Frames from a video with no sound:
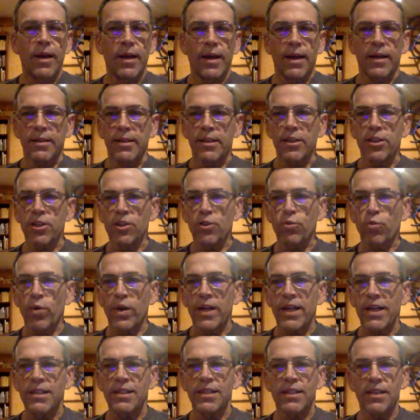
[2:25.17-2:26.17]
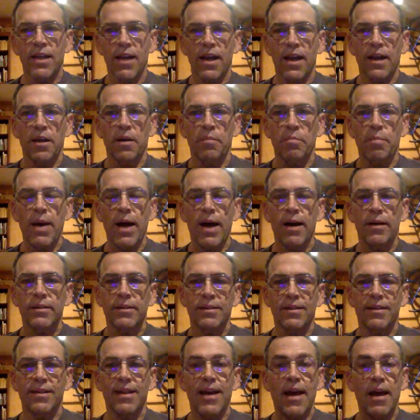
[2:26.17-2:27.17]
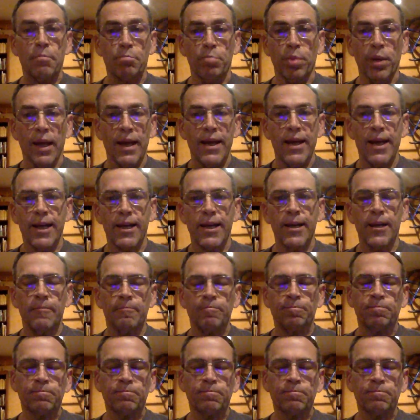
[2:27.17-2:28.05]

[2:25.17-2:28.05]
And this is what he said about that plague